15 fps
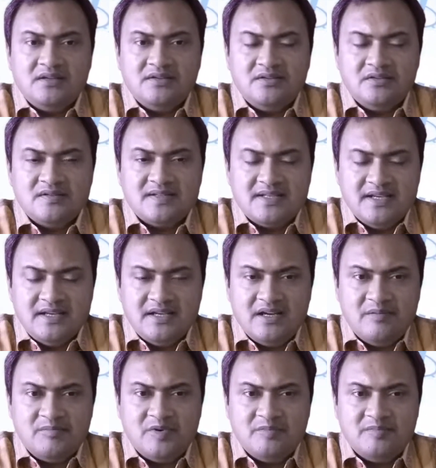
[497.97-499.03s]
setting
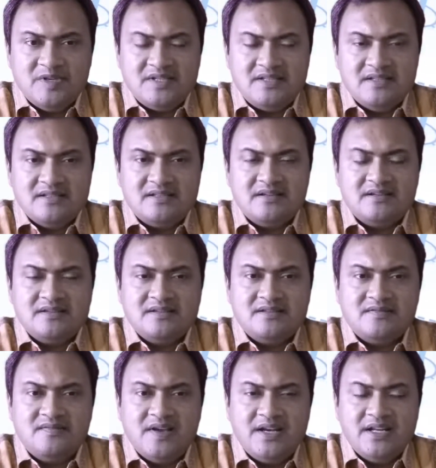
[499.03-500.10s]
up a business, it
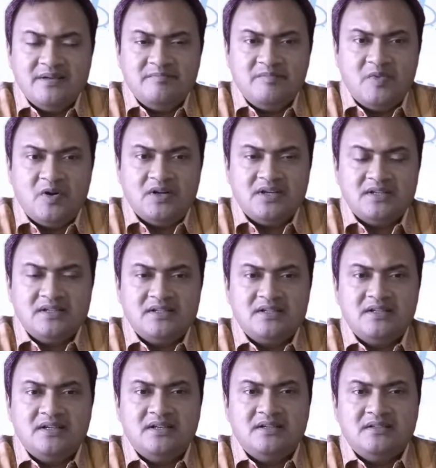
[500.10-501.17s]
is very important
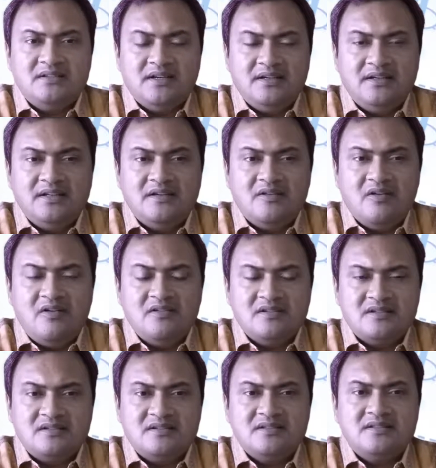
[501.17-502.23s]
that the
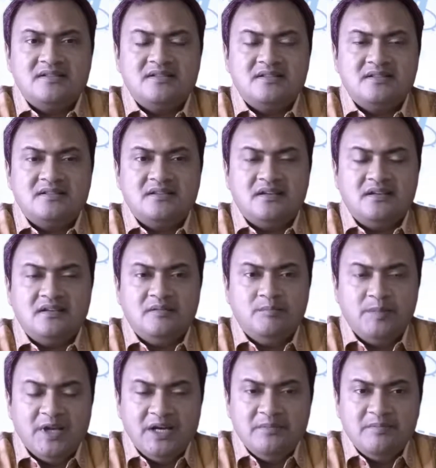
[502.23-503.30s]
cost is
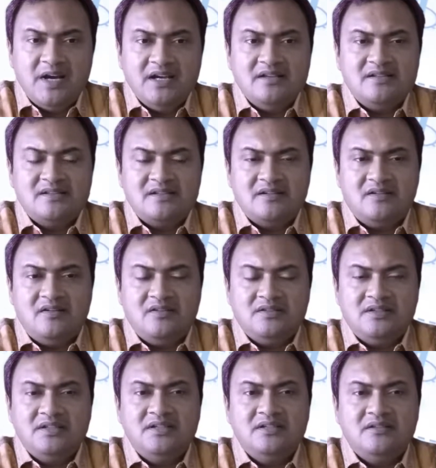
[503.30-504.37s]
minimized
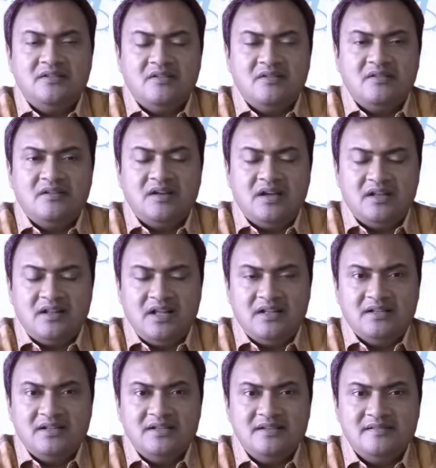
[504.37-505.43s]

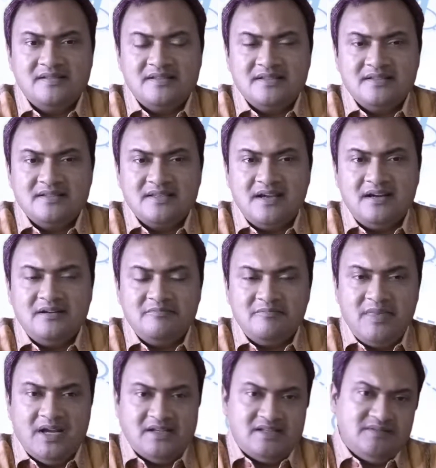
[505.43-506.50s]
and the results are
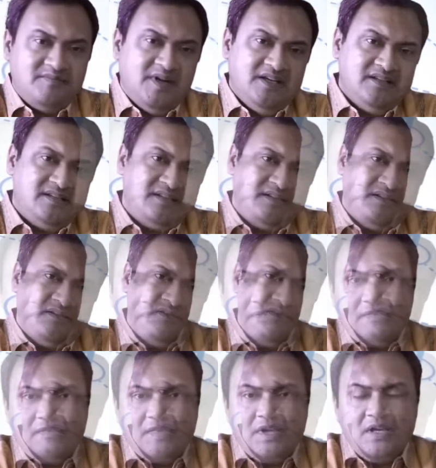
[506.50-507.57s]
maximized.
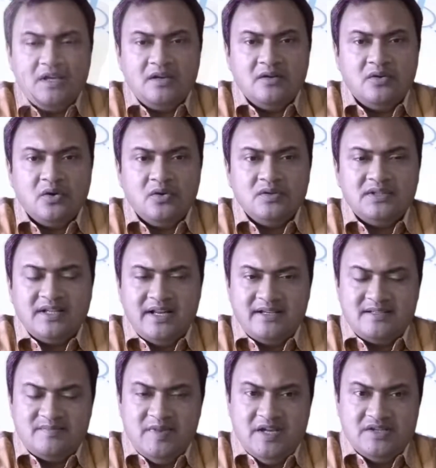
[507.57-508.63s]
Growth and
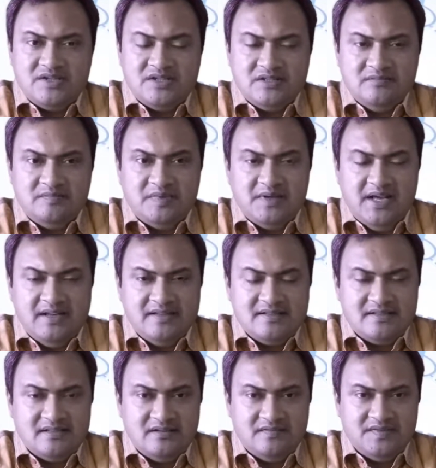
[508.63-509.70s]
expansion
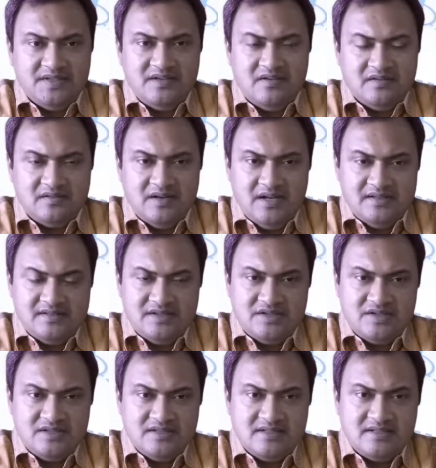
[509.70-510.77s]
plans of the
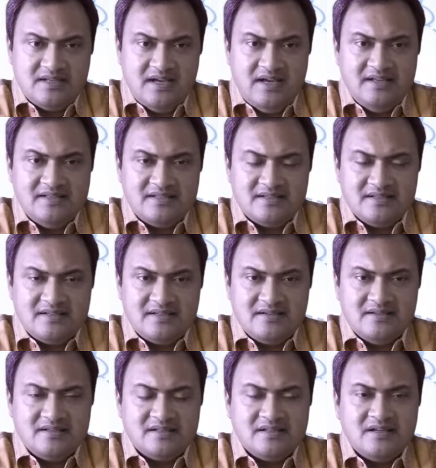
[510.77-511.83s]
organizations. As
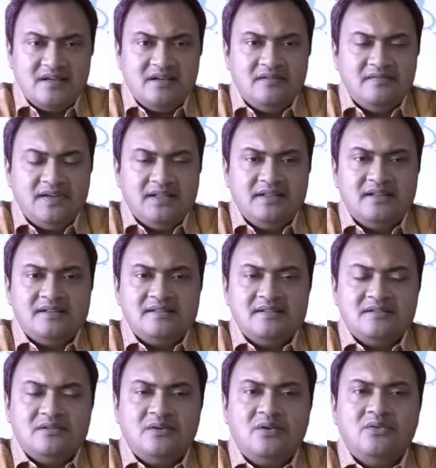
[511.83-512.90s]
discussed, when there is
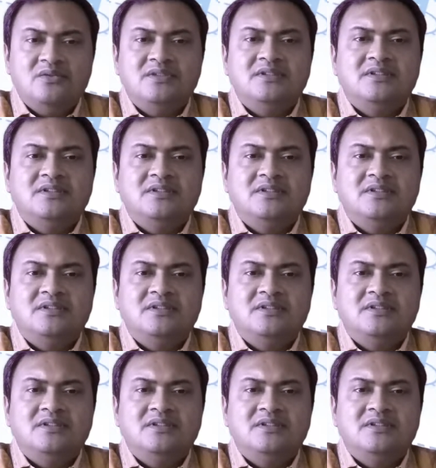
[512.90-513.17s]
a growth